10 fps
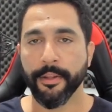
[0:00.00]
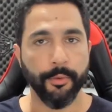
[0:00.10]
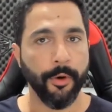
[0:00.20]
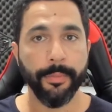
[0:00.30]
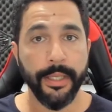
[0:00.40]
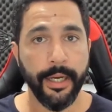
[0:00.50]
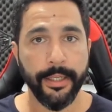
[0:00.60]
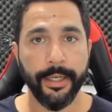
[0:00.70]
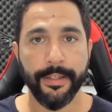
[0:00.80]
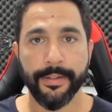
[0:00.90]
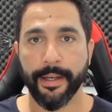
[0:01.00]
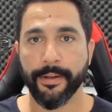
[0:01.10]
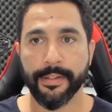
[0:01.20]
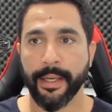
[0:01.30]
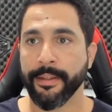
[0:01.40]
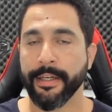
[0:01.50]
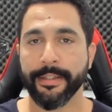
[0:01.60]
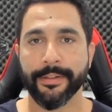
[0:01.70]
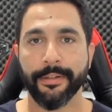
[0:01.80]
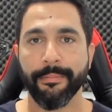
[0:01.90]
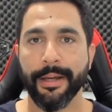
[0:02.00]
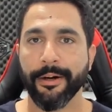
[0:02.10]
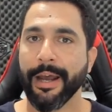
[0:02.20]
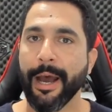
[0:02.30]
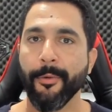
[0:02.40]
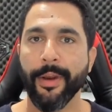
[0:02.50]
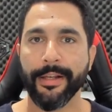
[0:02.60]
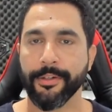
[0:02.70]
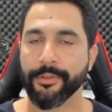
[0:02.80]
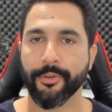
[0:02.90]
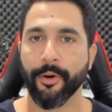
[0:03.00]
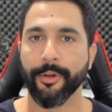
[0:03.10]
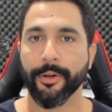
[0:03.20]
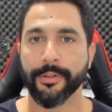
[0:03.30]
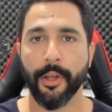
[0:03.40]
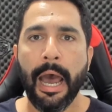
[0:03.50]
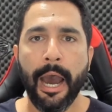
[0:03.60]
you won't be getting any sales, and then it doesn't matter how nice your store looks,